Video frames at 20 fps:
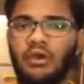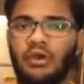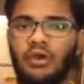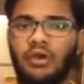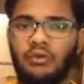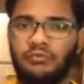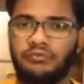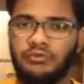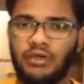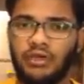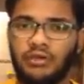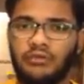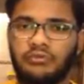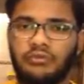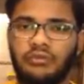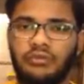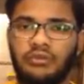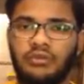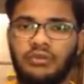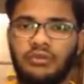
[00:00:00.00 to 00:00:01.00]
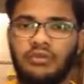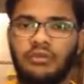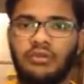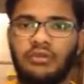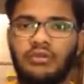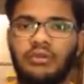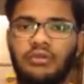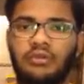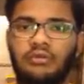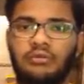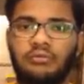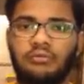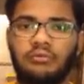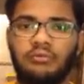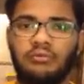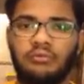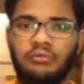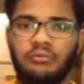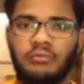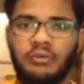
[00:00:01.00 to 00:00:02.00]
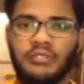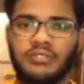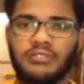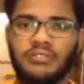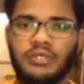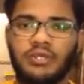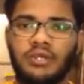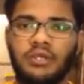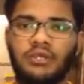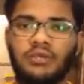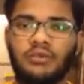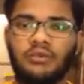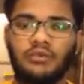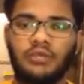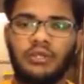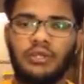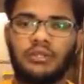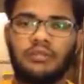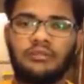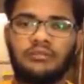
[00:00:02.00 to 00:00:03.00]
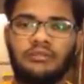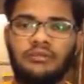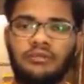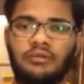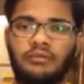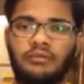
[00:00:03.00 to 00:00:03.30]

of trucks, which total is